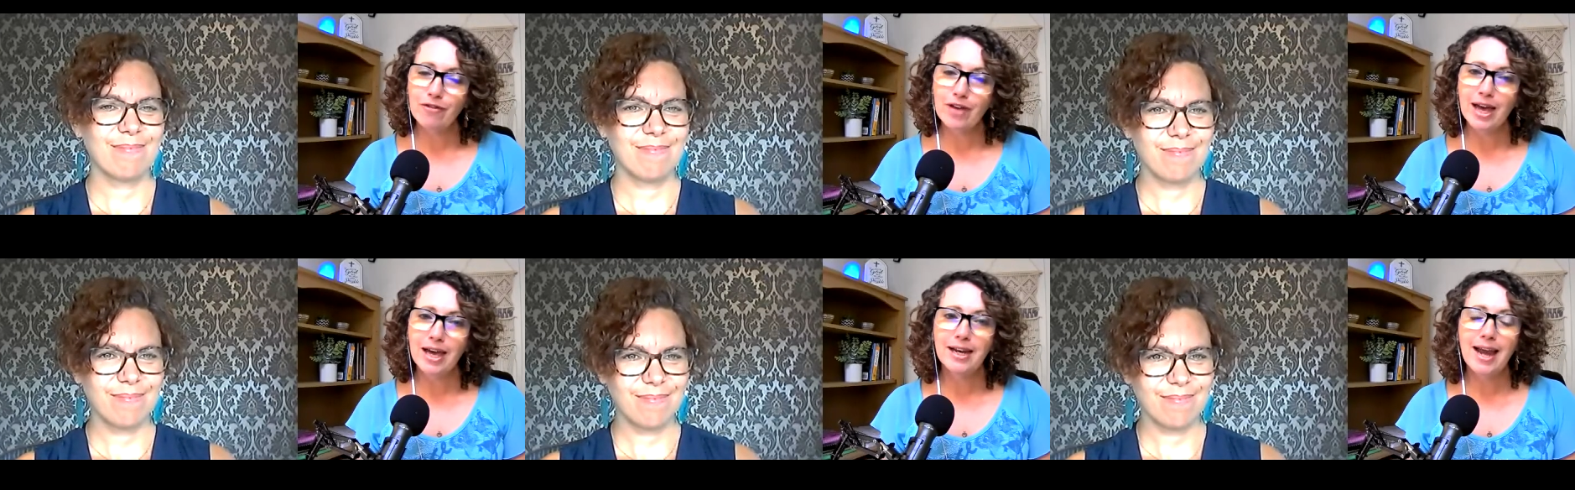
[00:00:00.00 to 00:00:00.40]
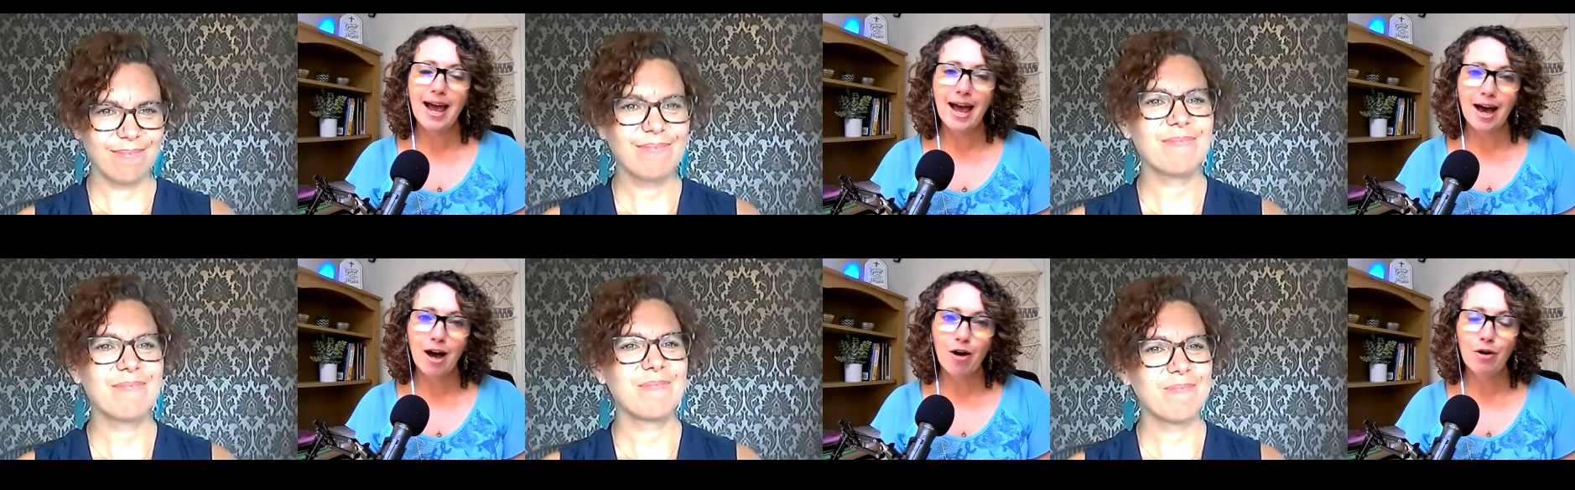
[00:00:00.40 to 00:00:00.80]
Speaker 1: and
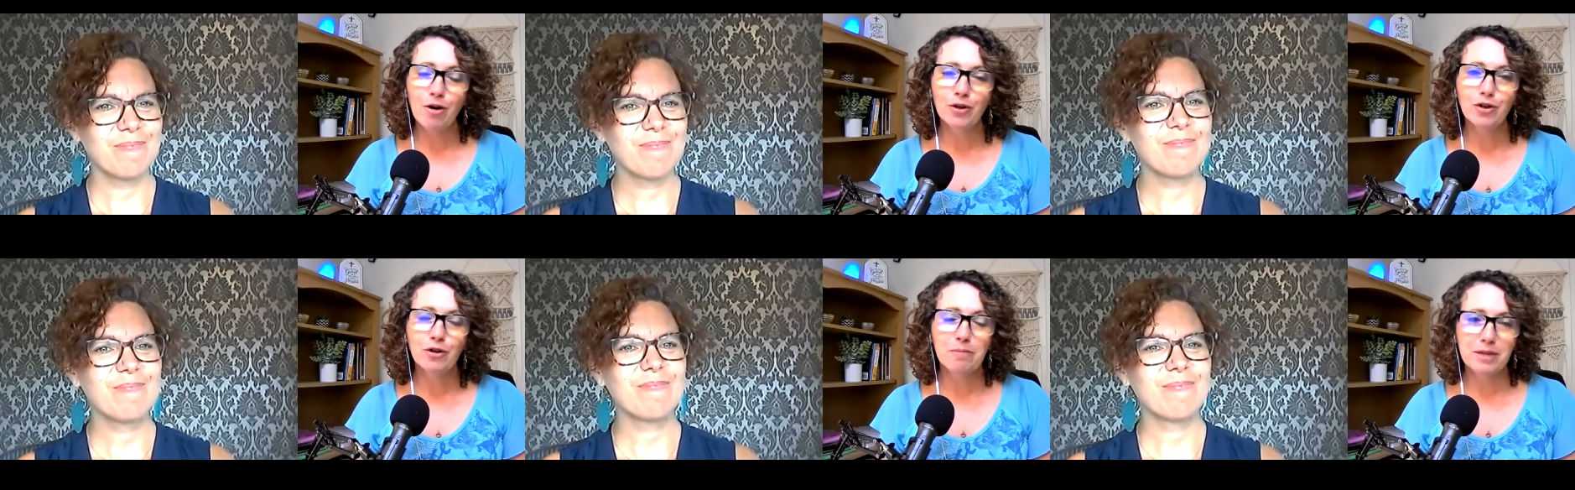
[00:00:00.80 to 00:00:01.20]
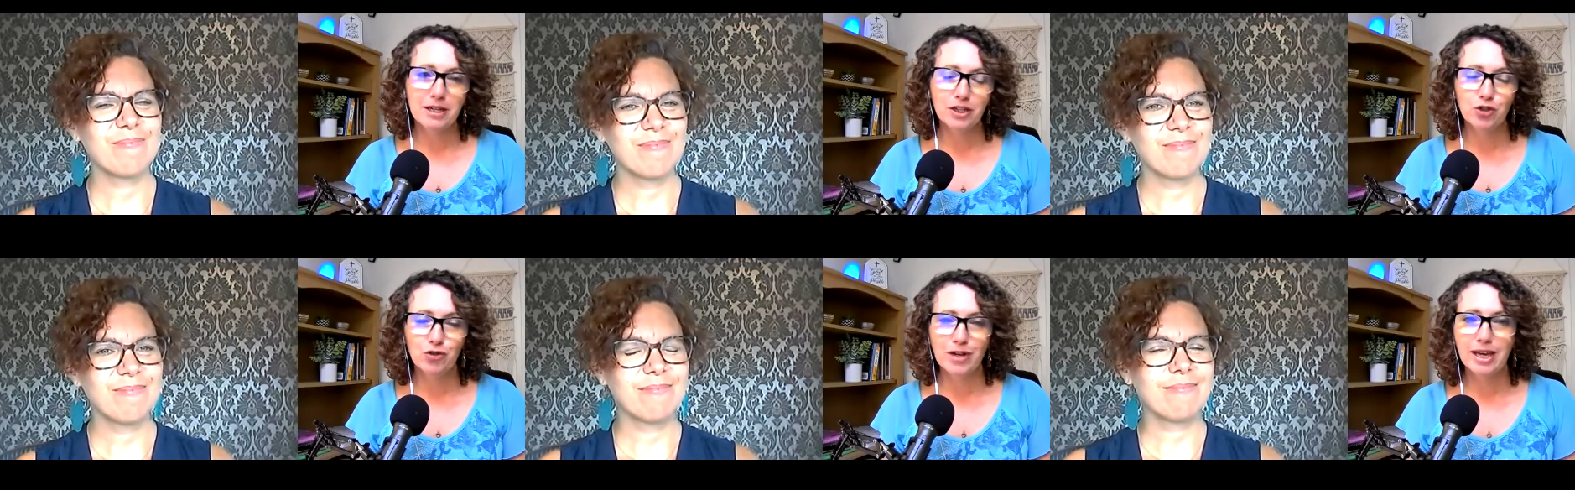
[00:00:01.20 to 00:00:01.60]
how your
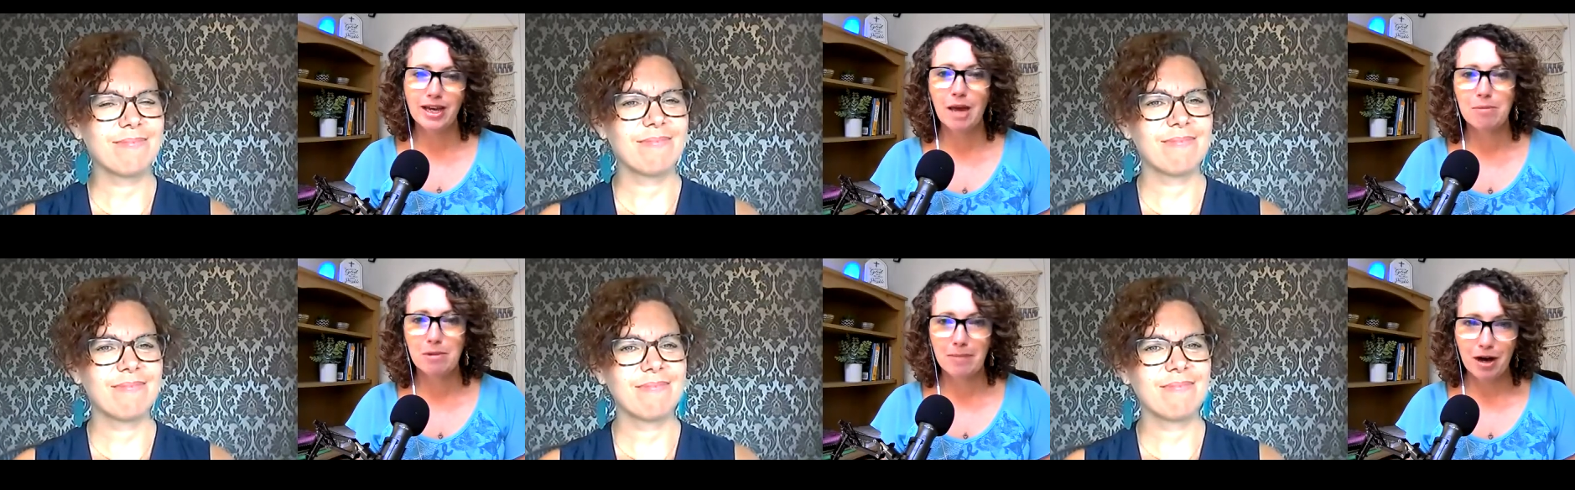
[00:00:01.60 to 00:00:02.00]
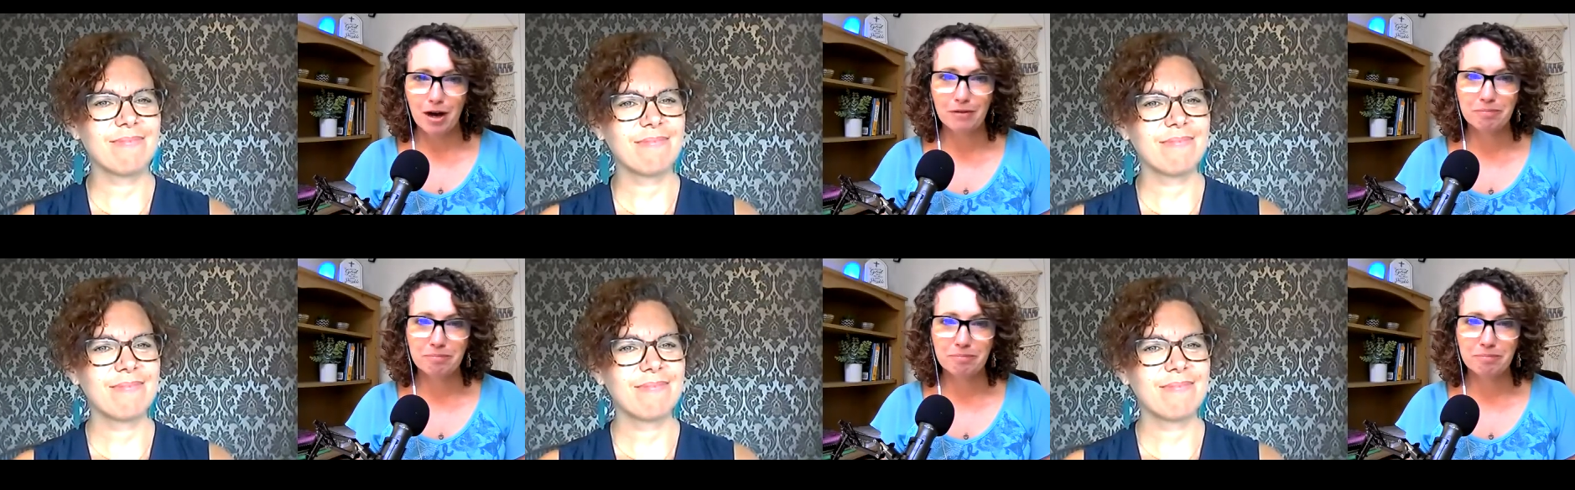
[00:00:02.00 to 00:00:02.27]
ministry came about.